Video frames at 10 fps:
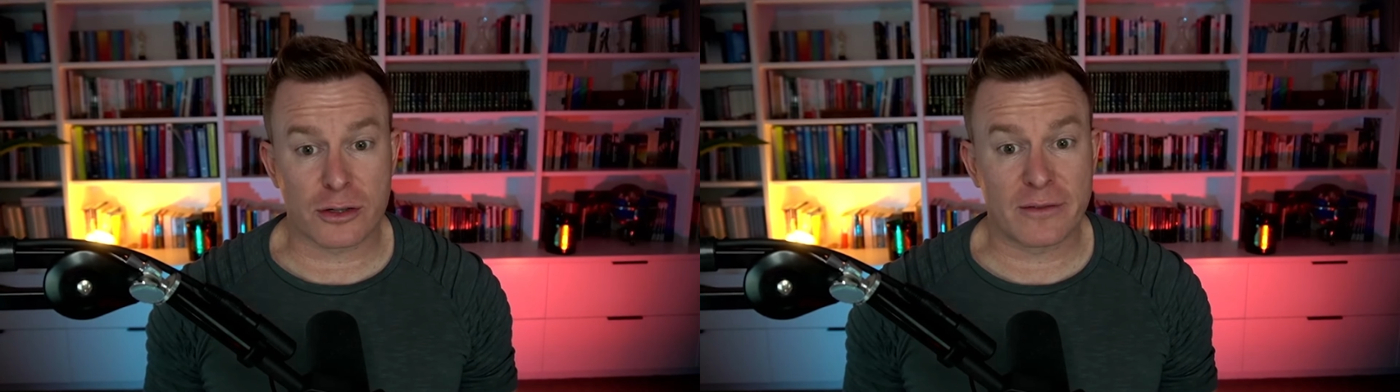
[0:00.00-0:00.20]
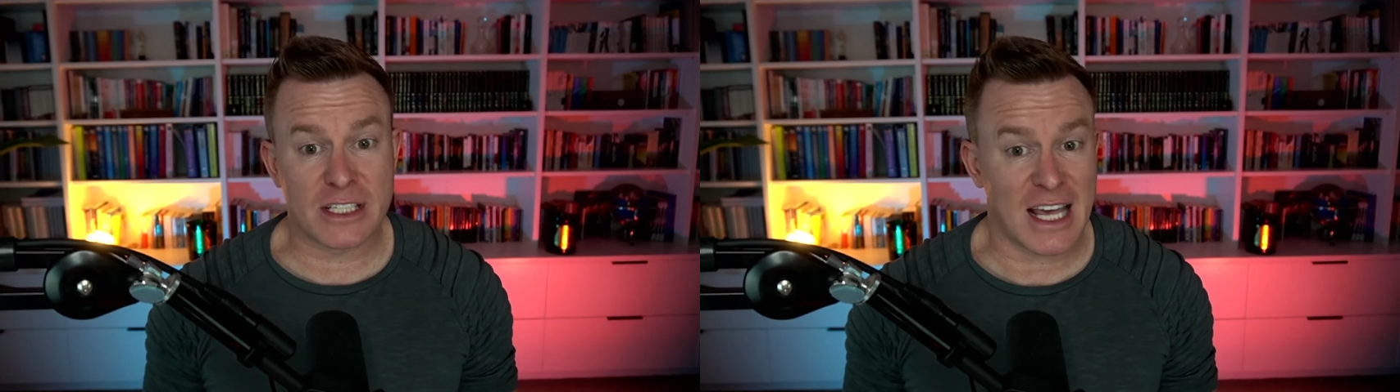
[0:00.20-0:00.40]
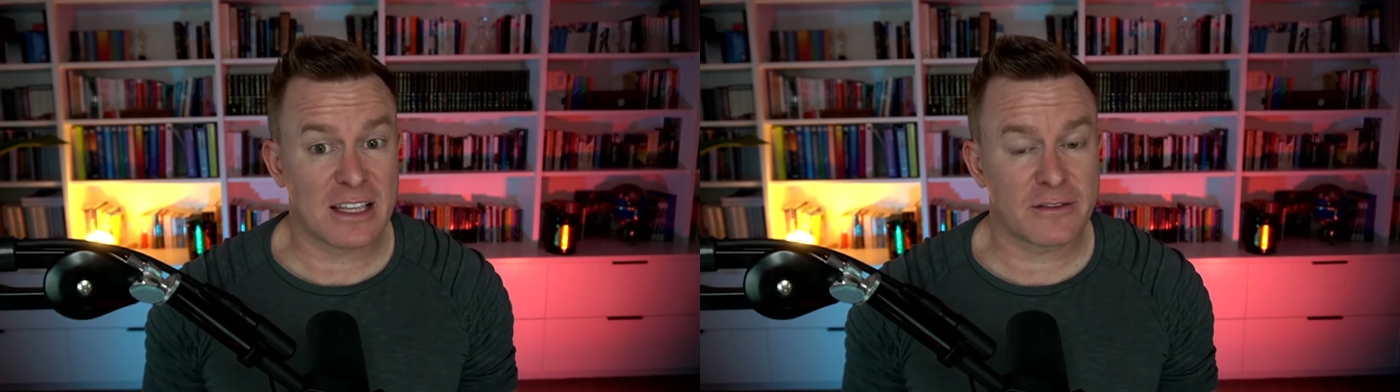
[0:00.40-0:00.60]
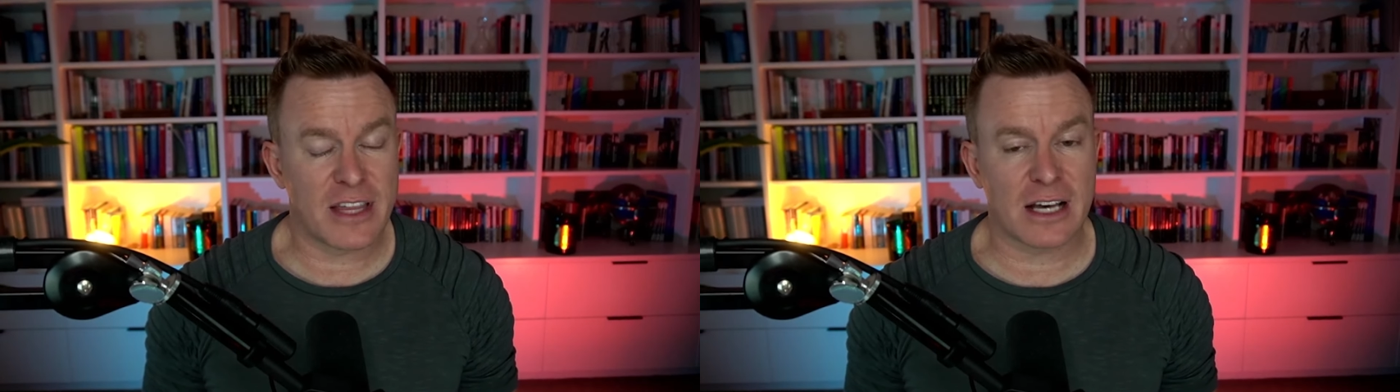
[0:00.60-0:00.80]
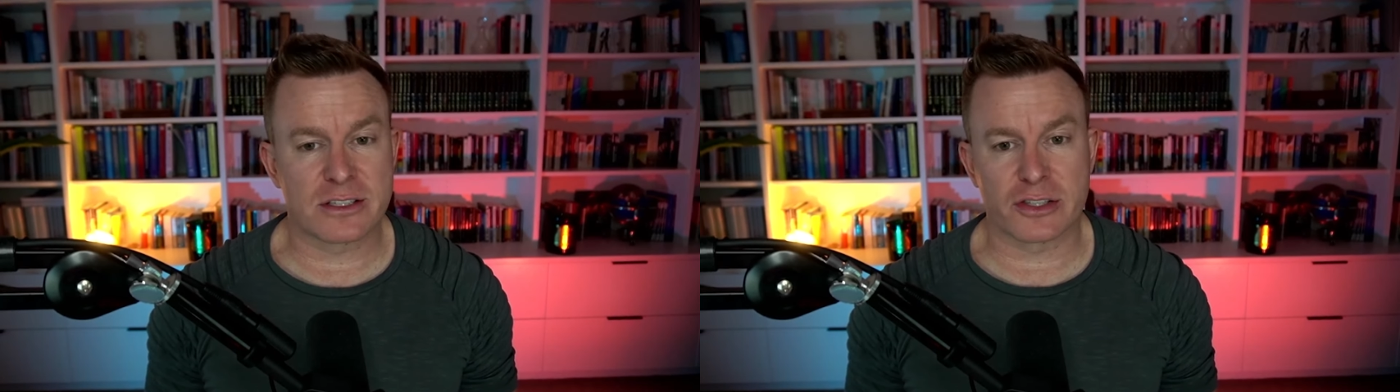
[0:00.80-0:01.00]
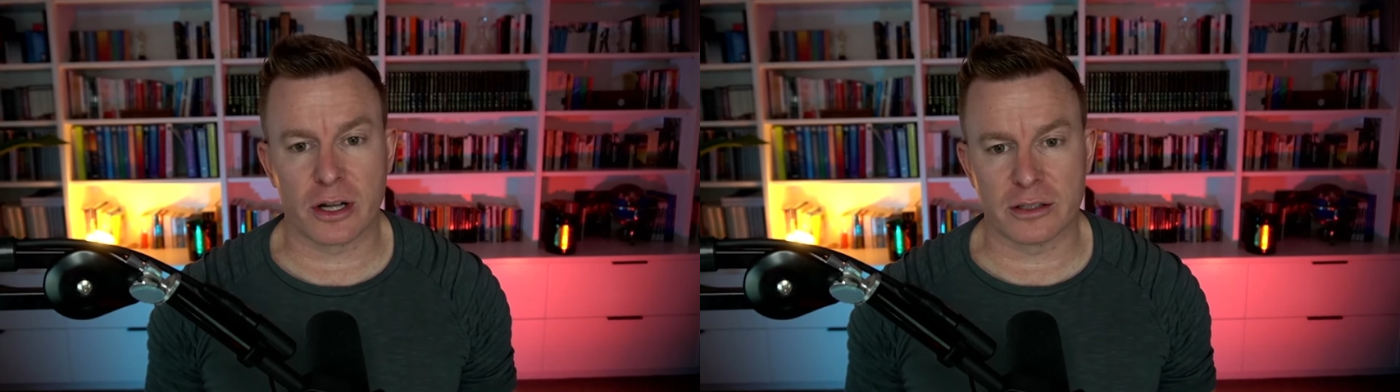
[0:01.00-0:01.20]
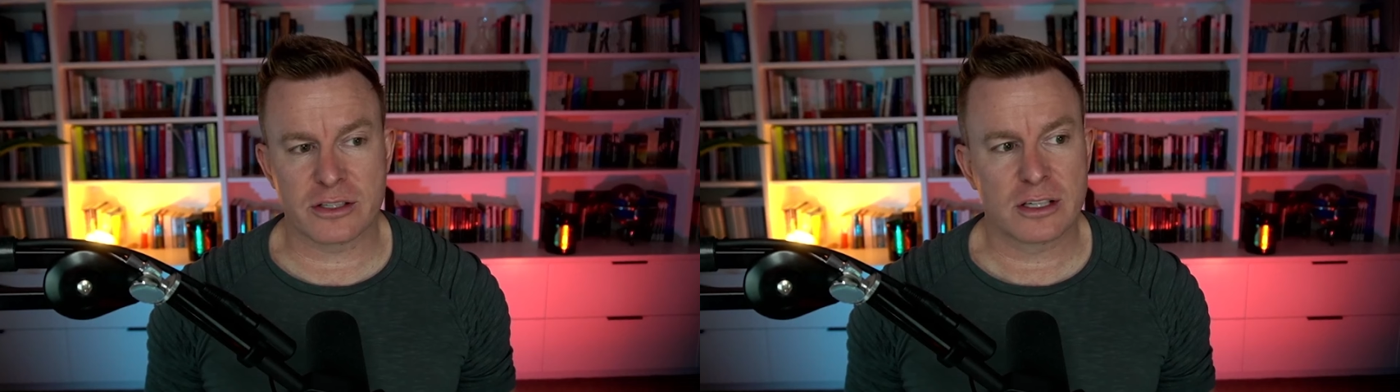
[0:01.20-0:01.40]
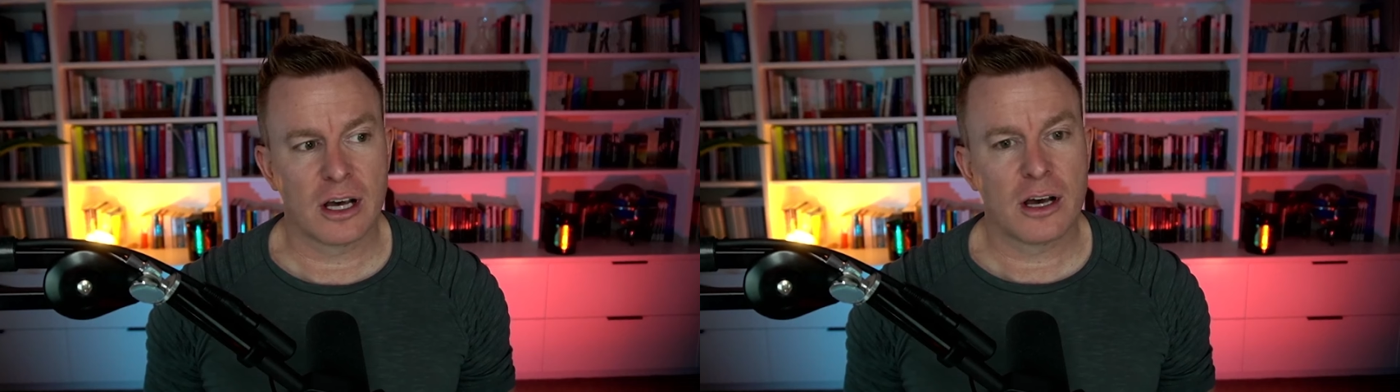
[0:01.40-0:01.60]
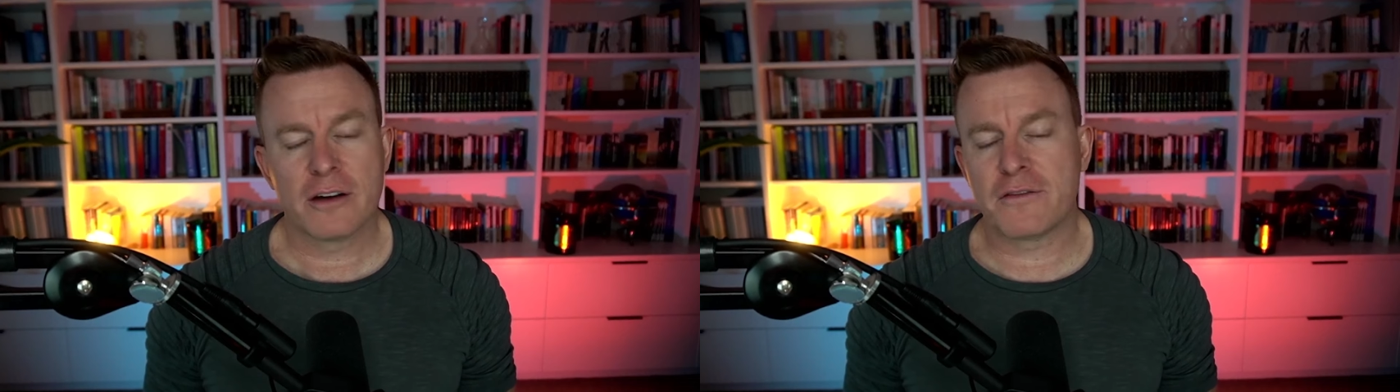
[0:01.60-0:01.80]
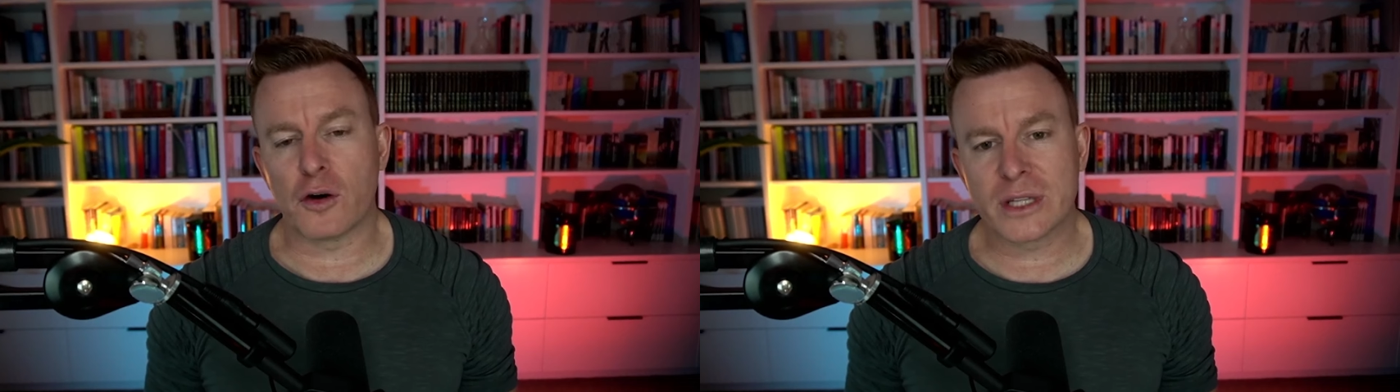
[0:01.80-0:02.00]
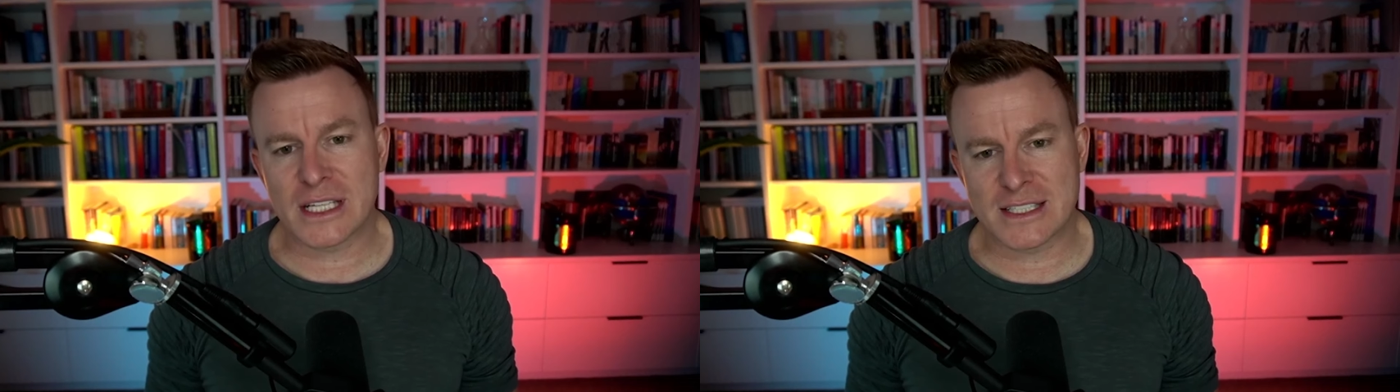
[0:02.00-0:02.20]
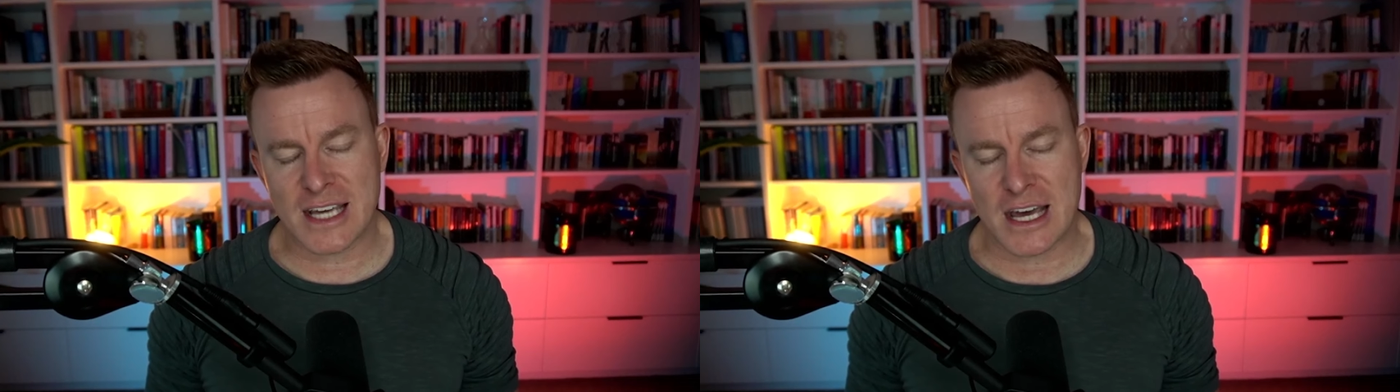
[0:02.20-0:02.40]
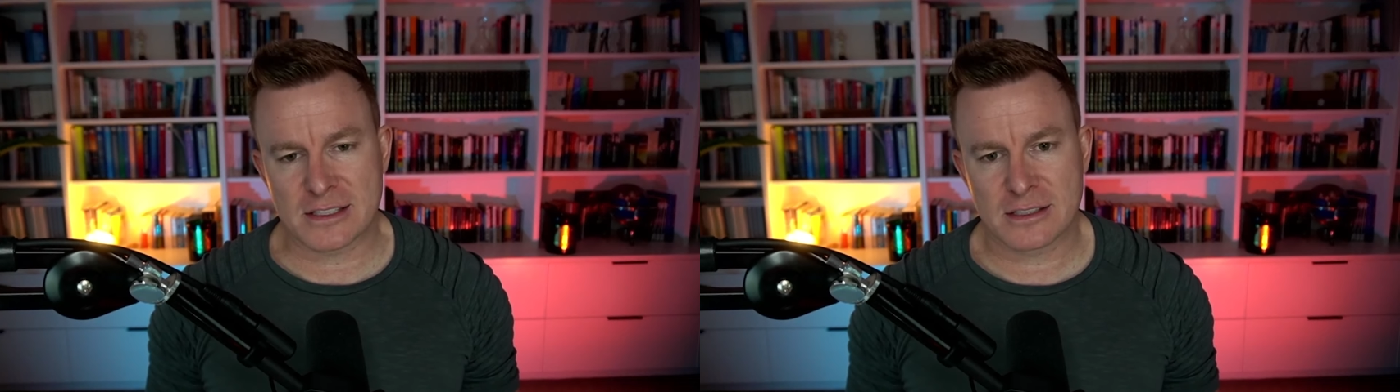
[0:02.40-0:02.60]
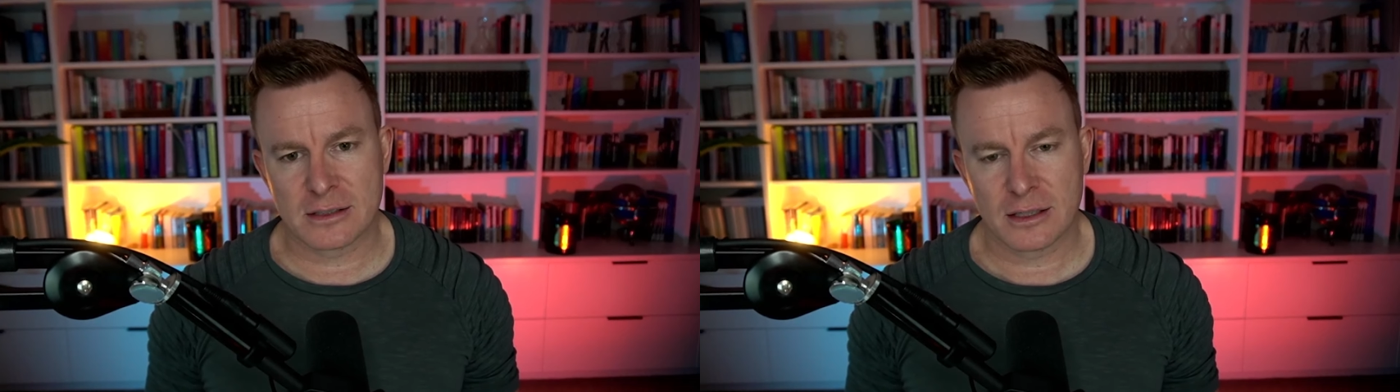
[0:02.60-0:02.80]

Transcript: even tens of thousands of dollars for all these tests.